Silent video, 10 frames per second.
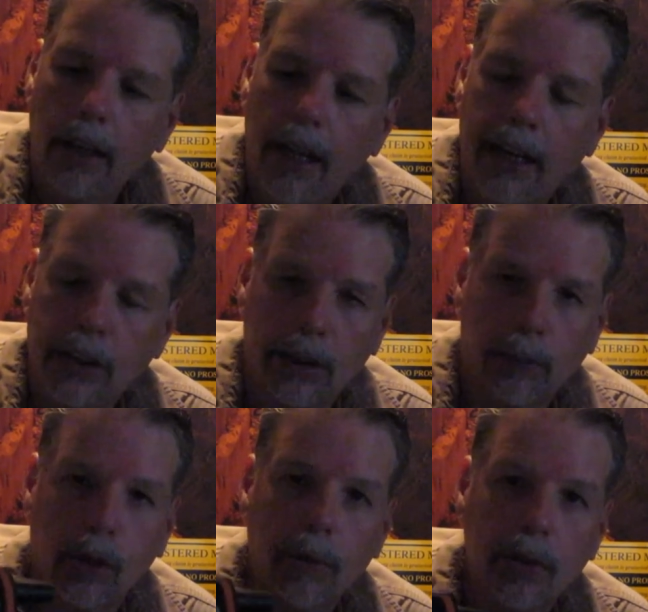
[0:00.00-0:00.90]
It has a
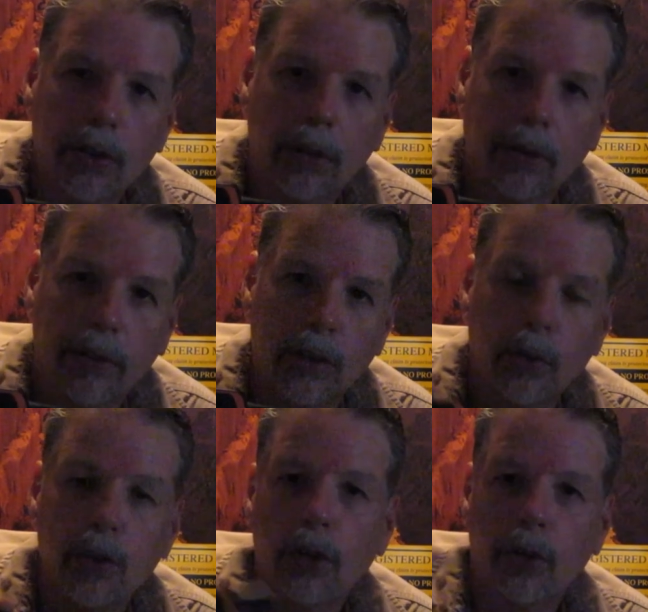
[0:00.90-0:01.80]
subscription service for
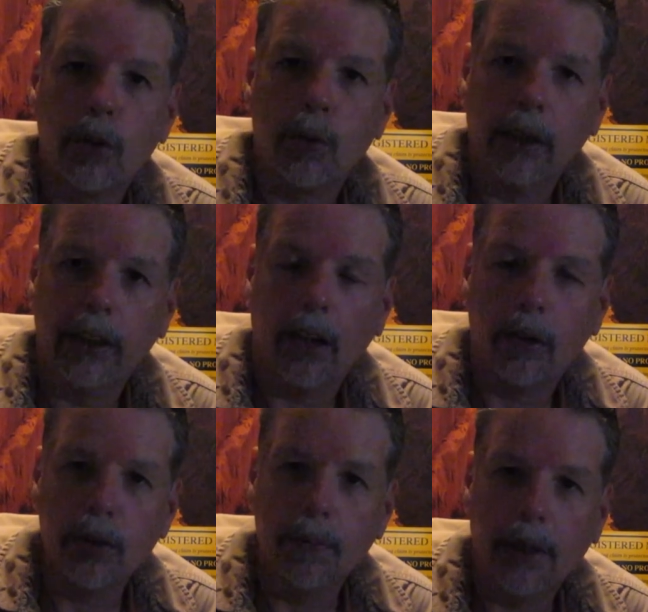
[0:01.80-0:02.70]
as little as
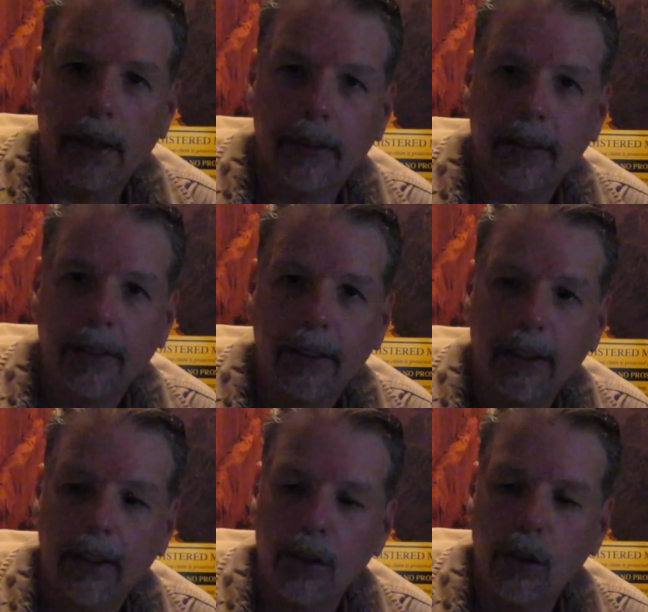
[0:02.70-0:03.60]
$20 a month.
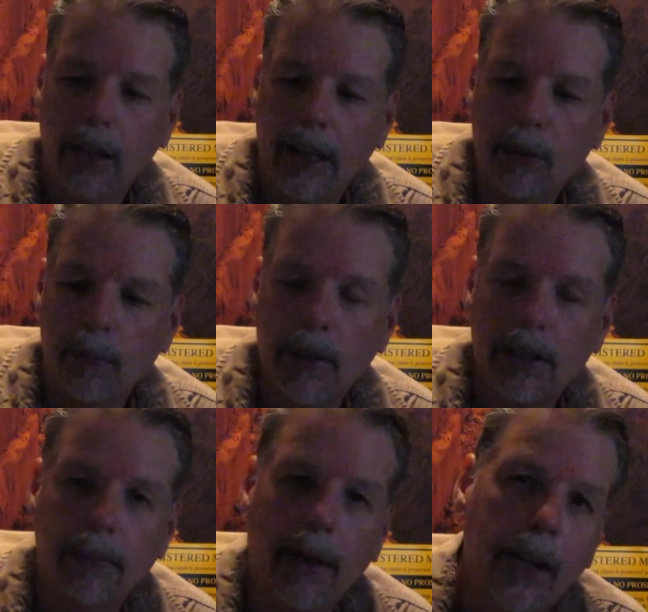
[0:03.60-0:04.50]
You can have some peace
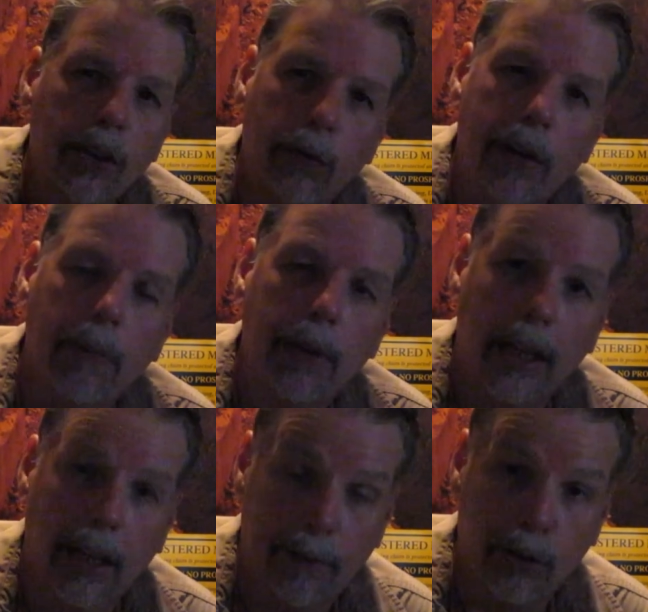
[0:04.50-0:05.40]
of mind. Your family
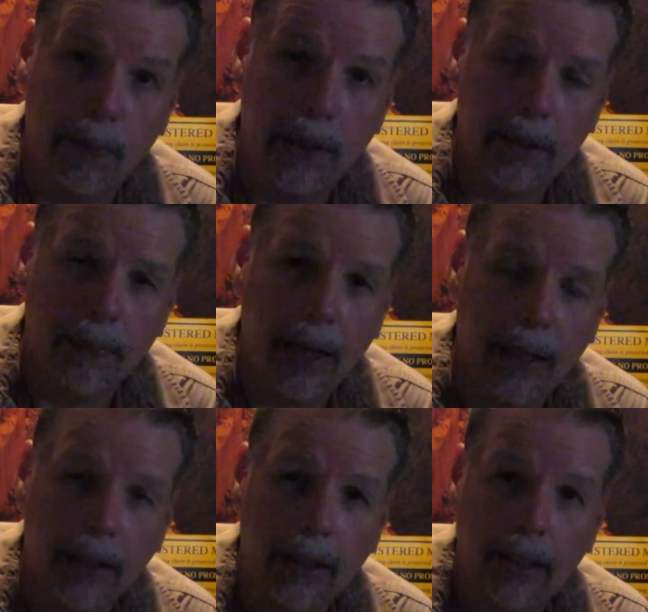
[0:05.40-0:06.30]
can have some peace of
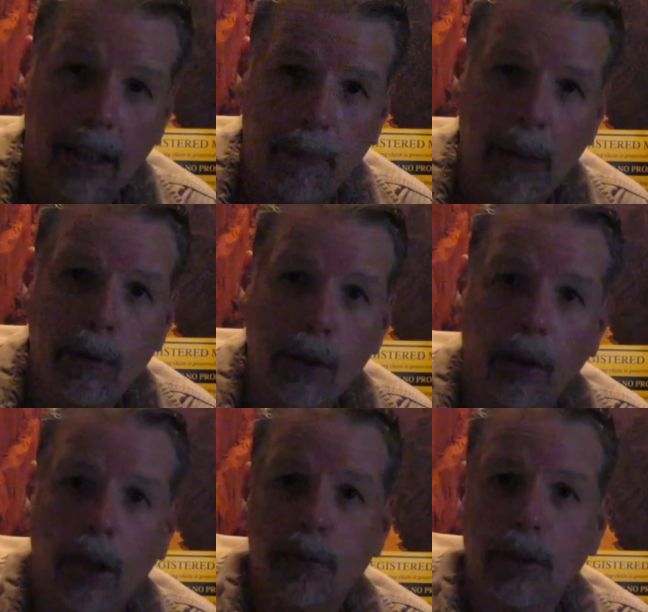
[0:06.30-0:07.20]
mind, and maybe you'll
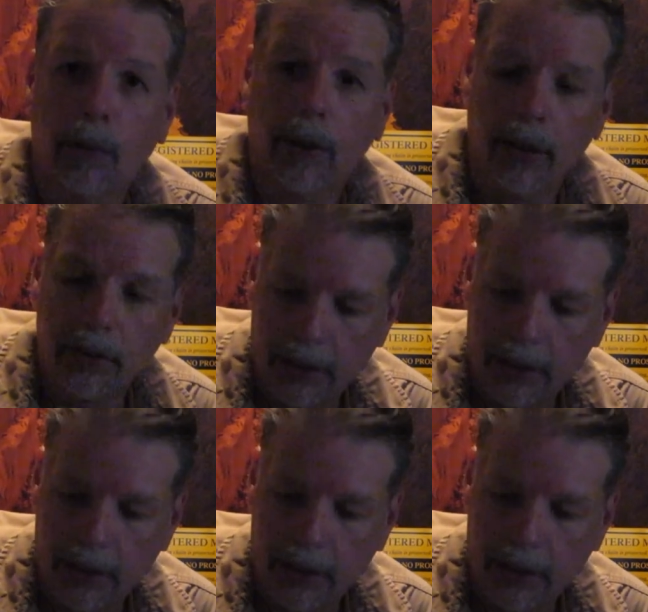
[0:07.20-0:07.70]
help someone else